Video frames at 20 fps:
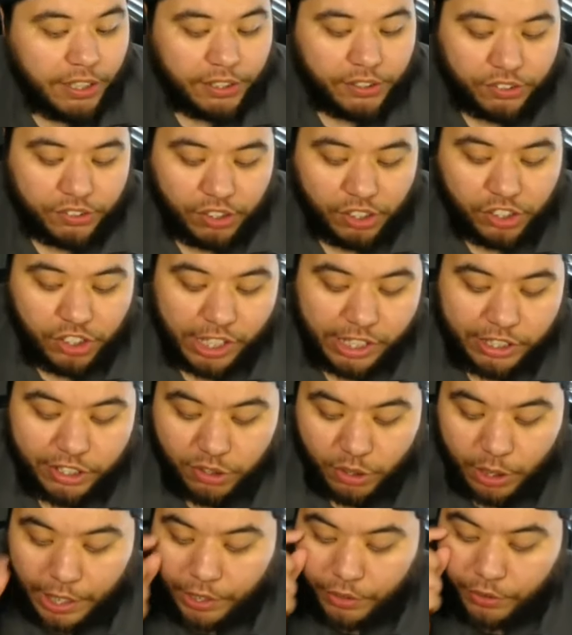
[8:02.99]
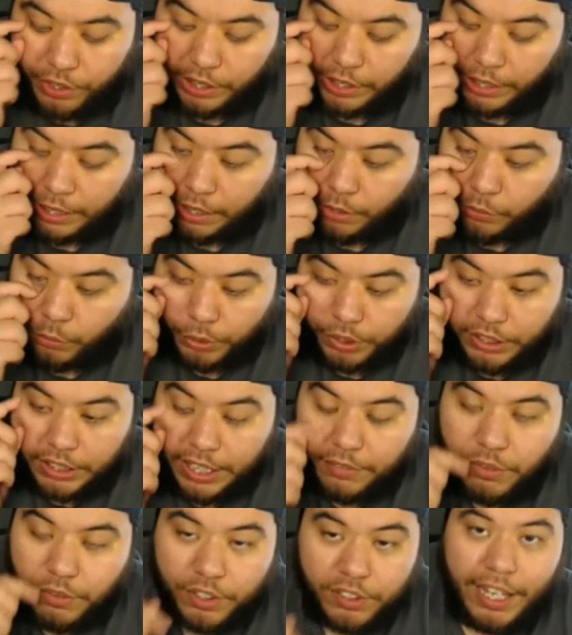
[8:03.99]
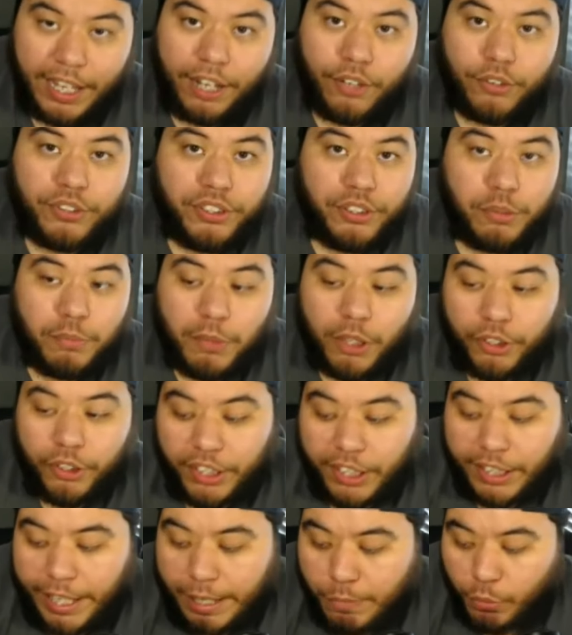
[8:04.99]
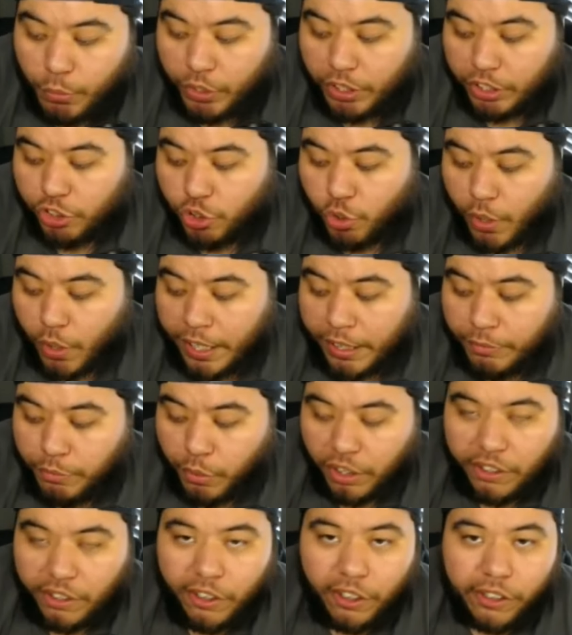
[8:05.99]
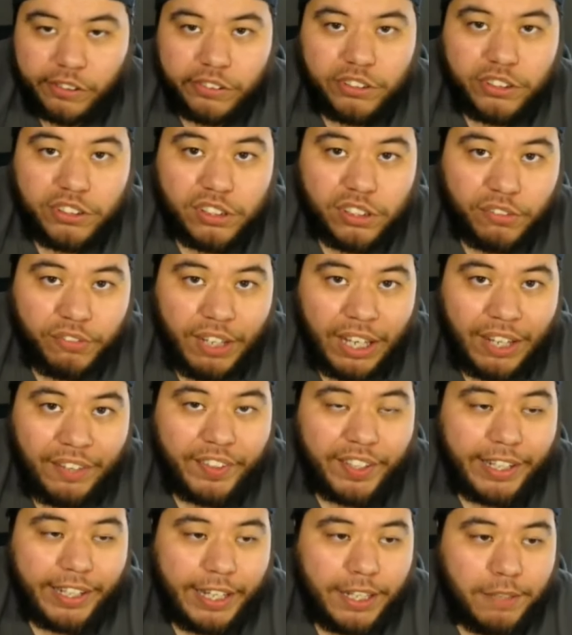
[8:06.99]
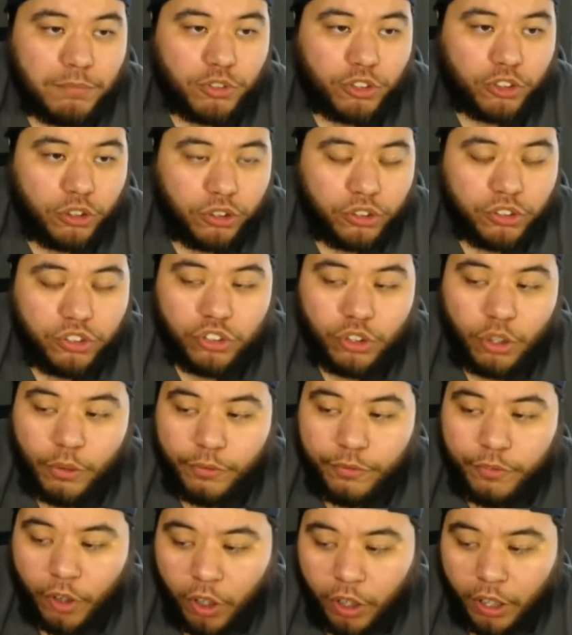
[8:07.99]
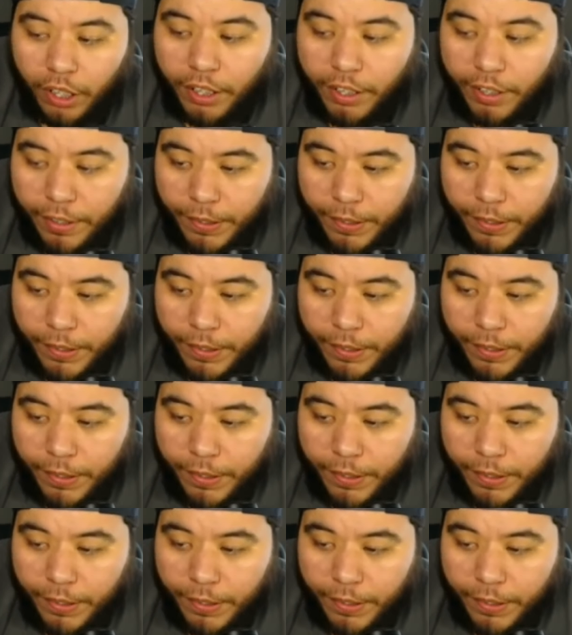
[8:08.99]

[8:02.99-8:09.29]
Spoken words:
CJ Stroud, I would never doubt him on a game-winning drive, regardless of how the game's looked so far.